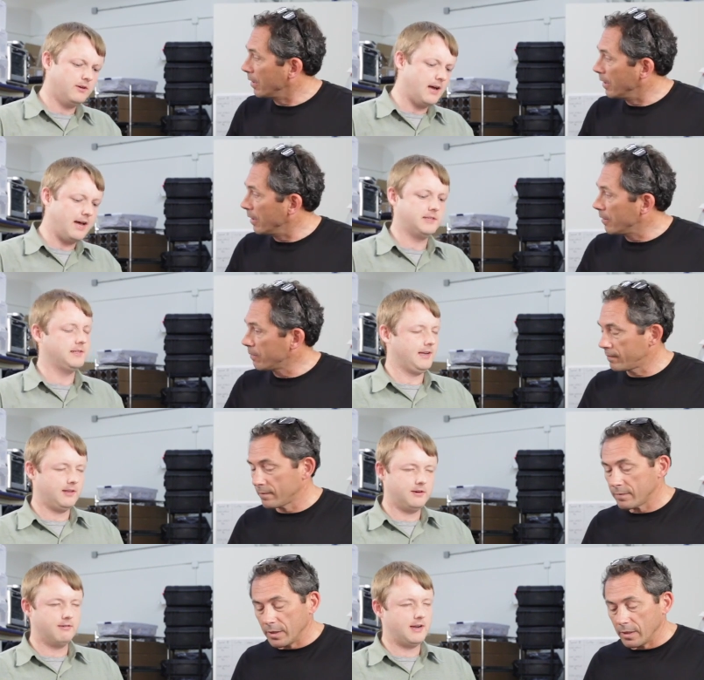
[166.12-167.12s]
Speaker 1: You're yeah. not as
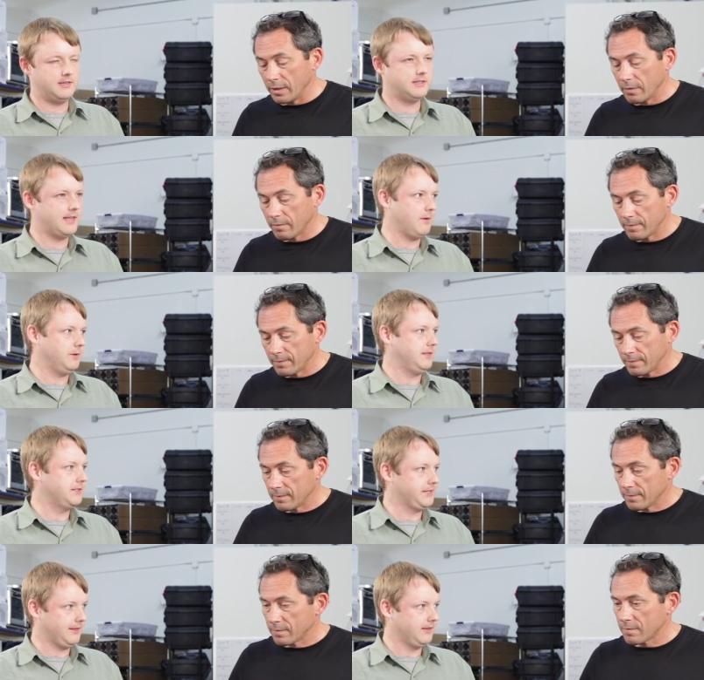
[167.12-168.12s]
likely to run yeah. into that with
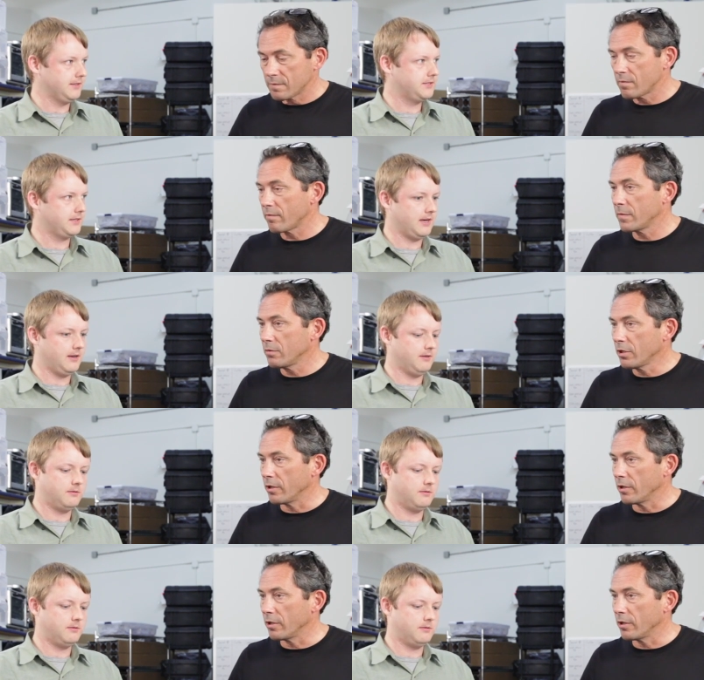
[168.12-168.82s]
these stainless uh,